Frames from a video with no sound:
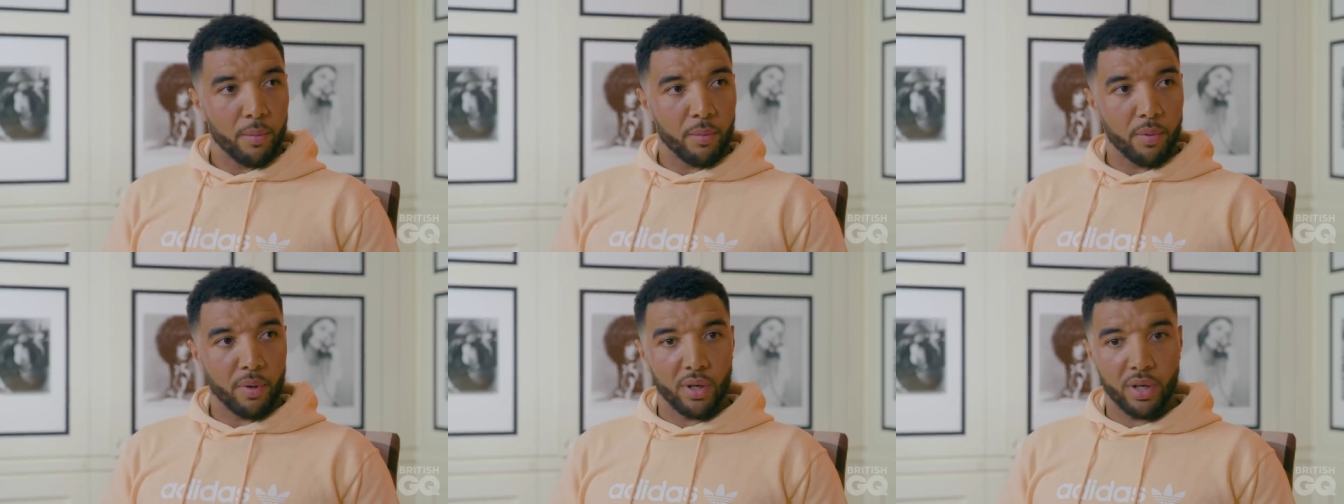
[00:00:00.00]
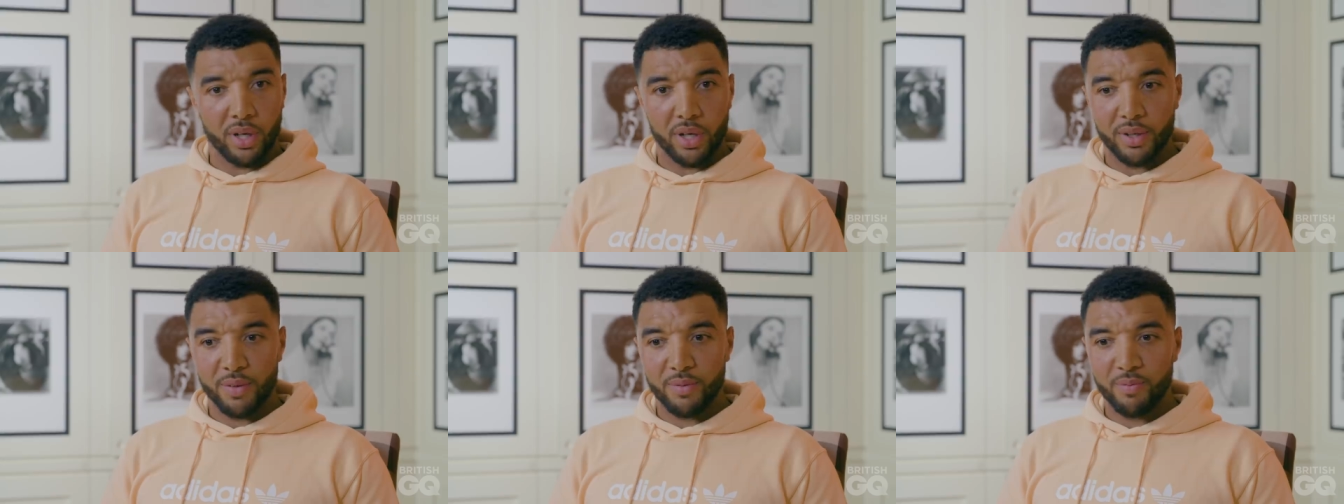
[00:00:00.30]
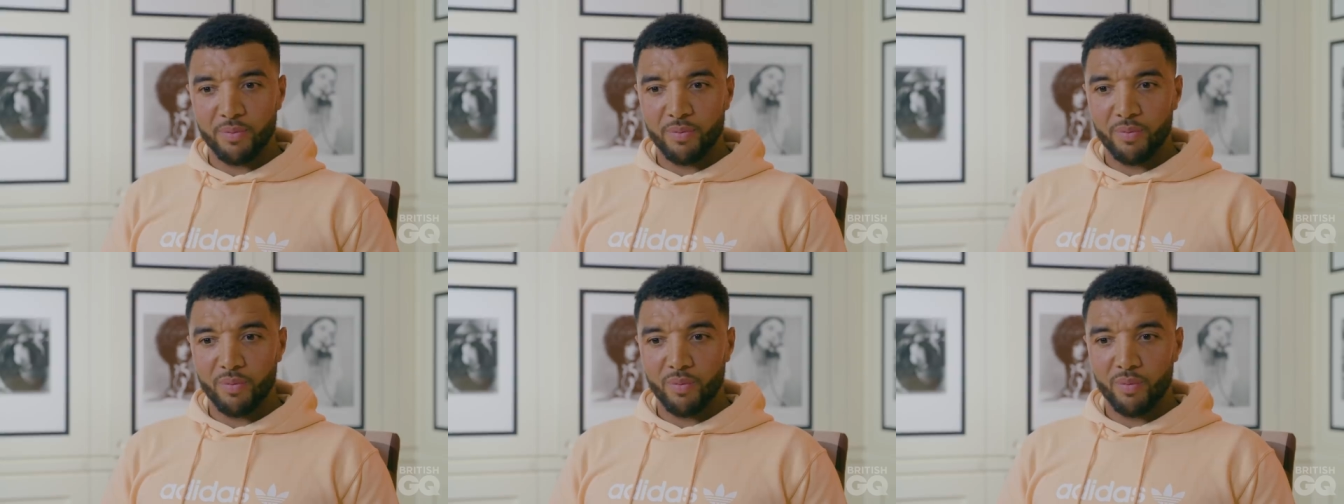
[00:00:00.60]
But, like,
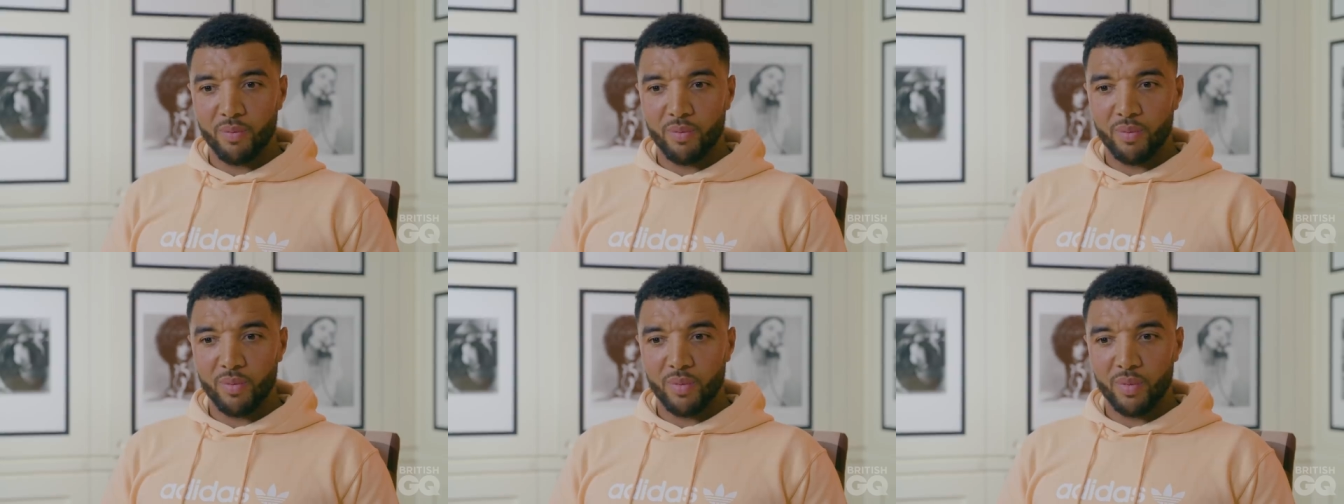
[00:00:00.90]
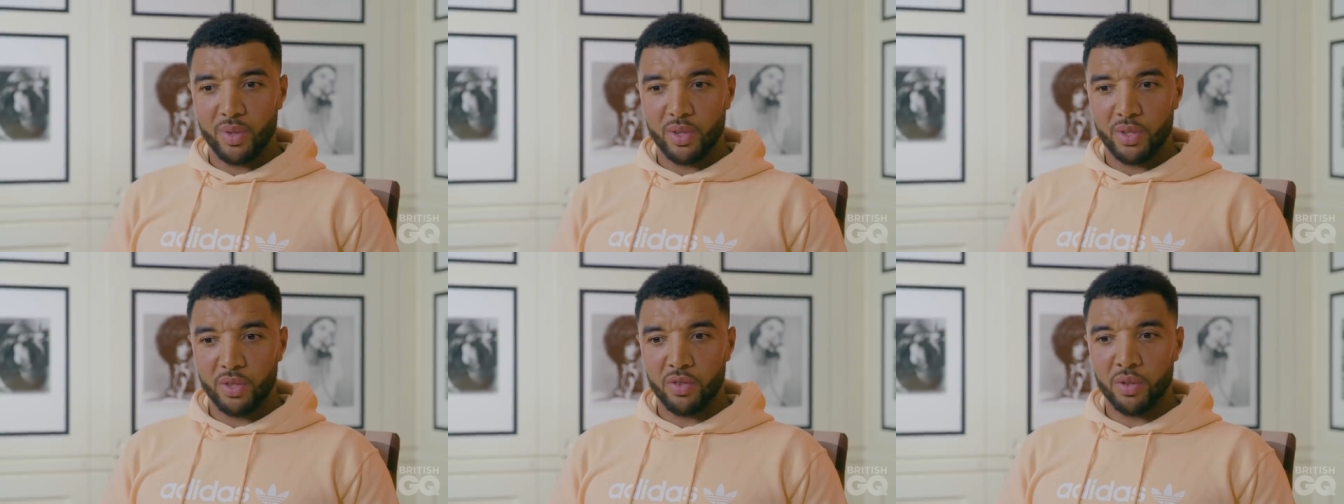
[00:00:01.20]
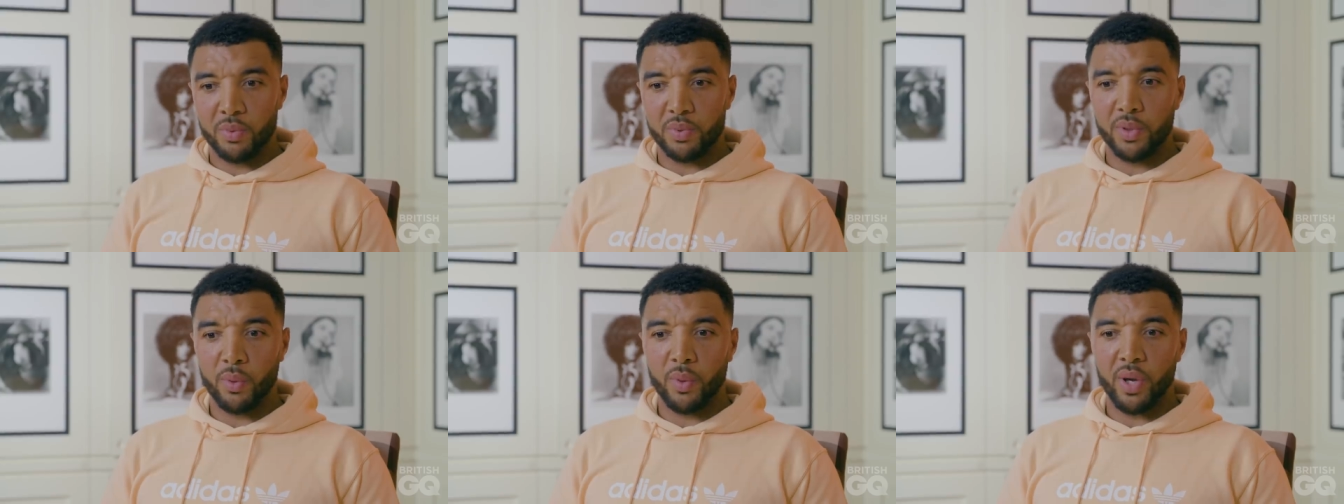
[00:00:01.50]
it
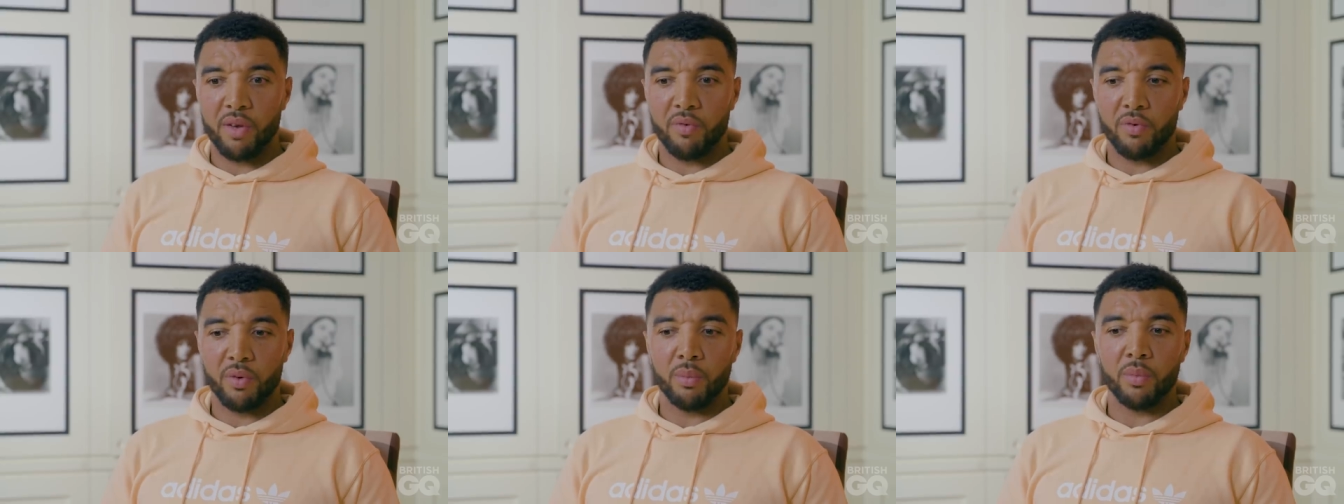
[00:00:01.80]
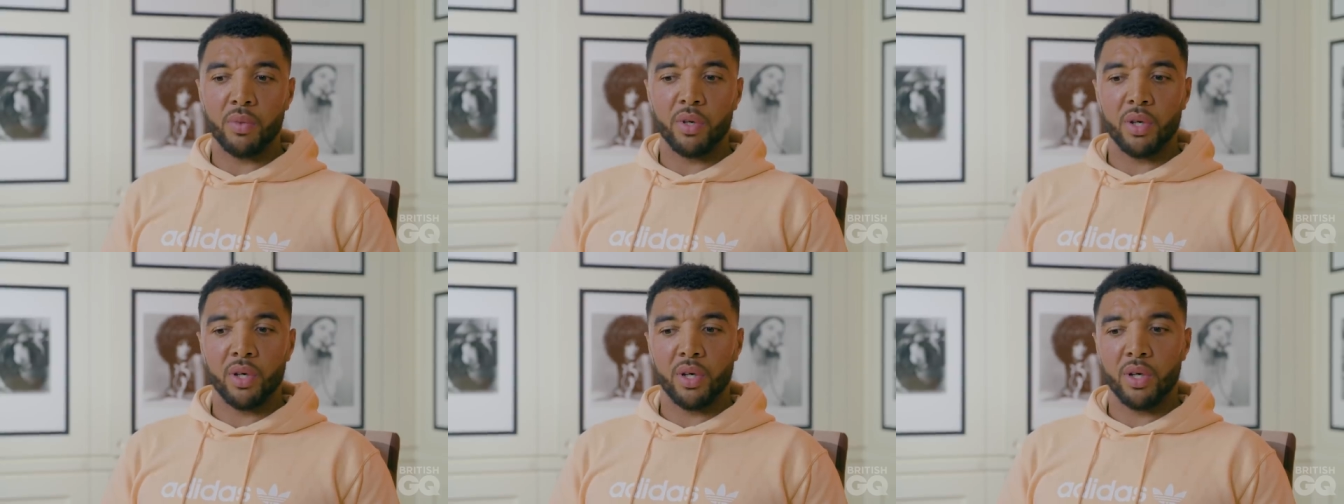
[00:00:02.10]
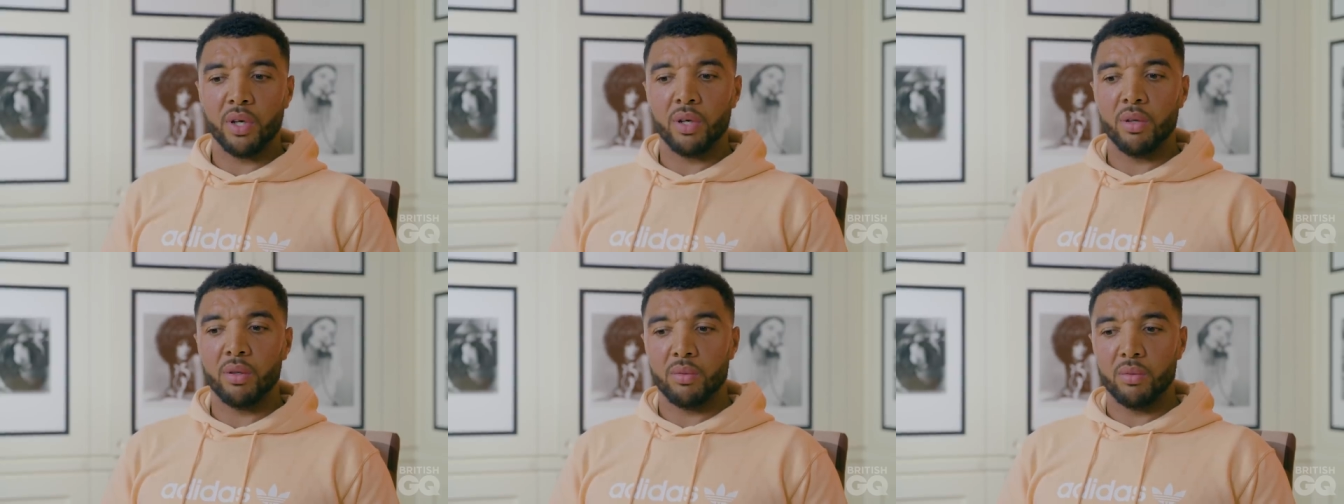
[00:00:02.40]
strips away from
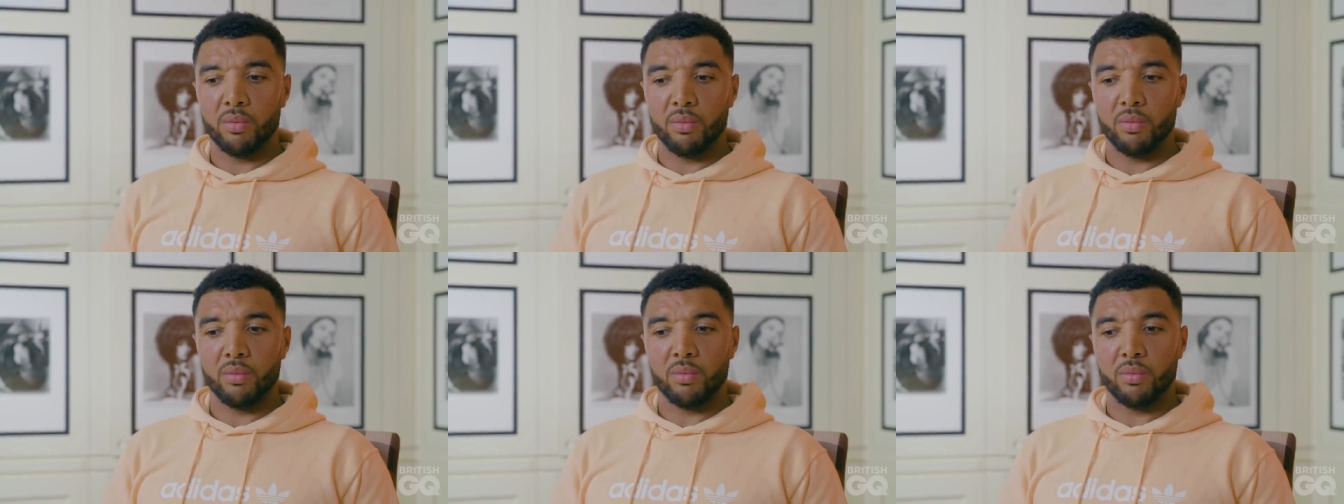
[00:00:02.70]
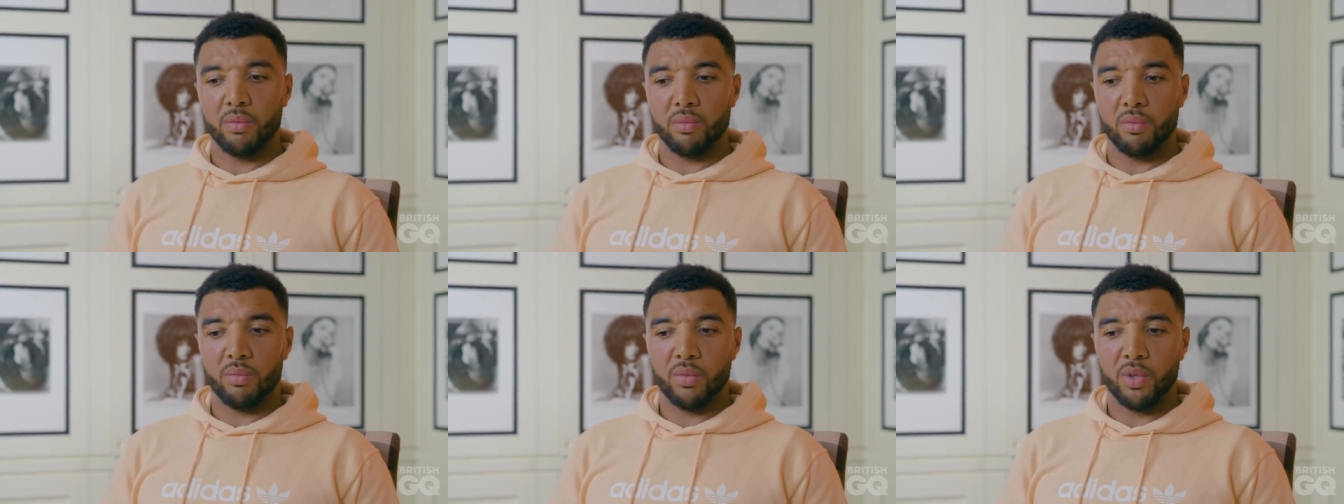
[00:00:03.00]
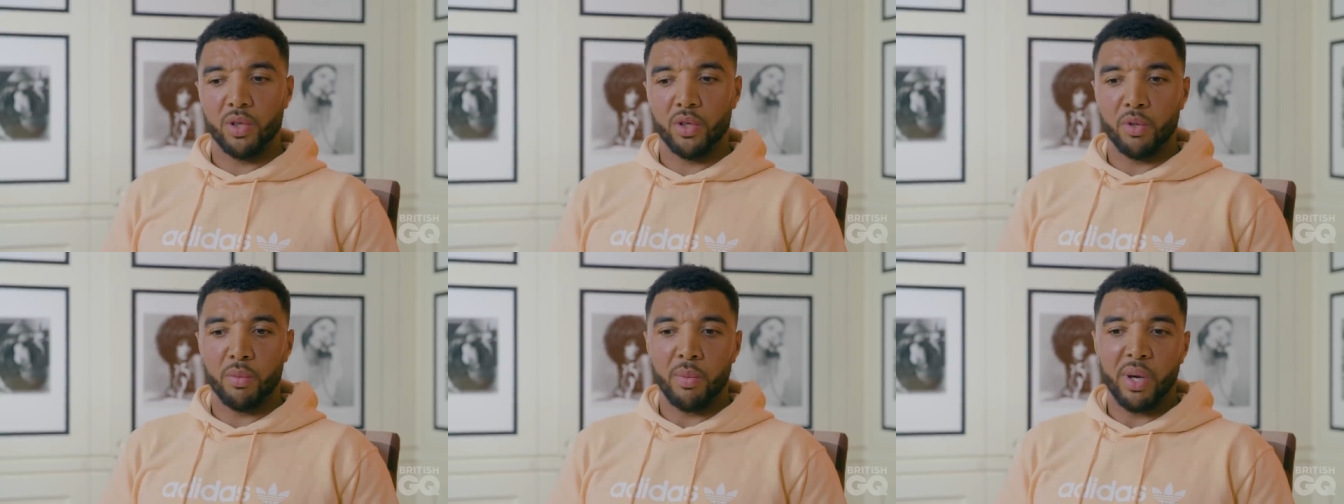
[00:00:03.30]
your
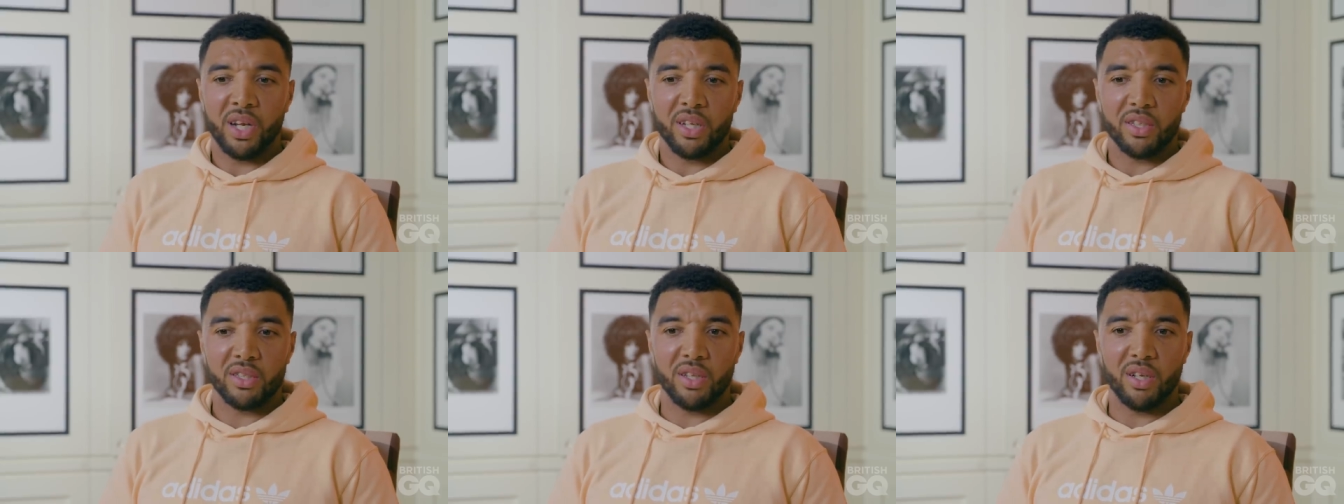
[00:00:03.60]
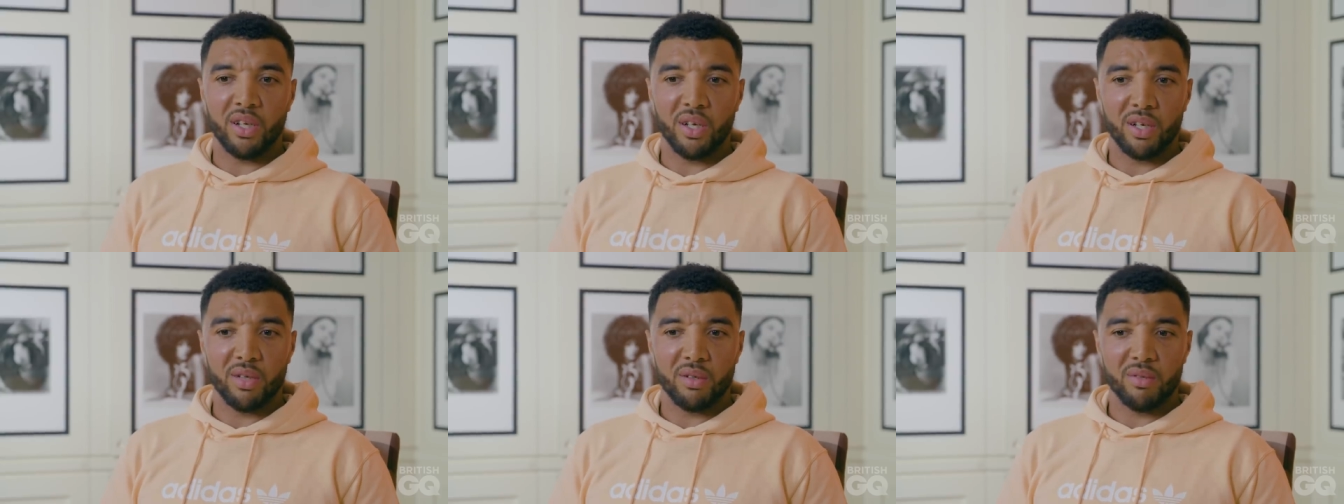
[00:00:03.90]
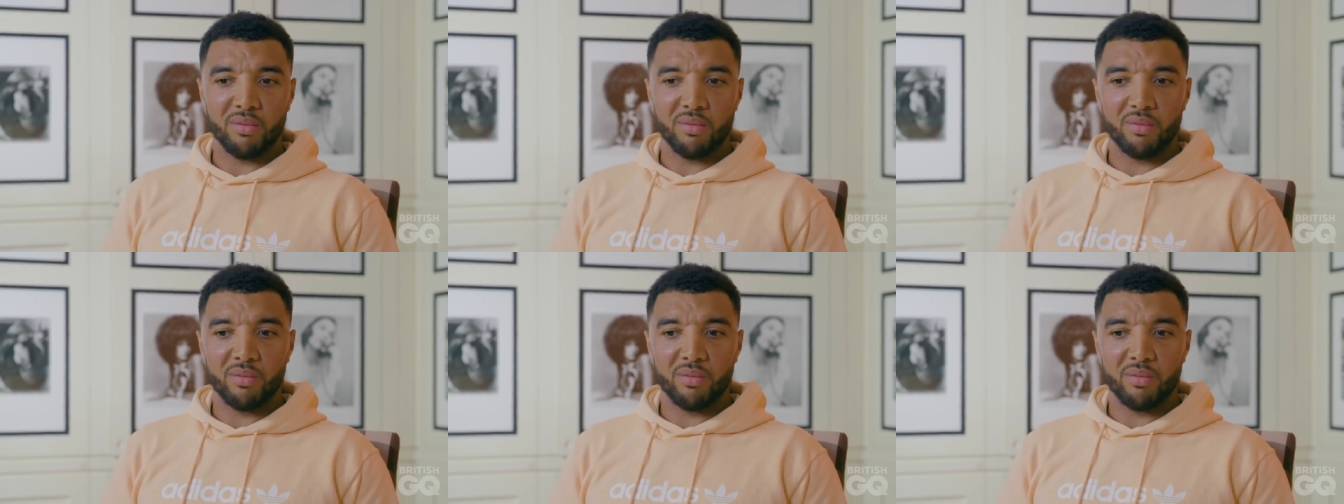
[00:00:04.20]
humanity. Like,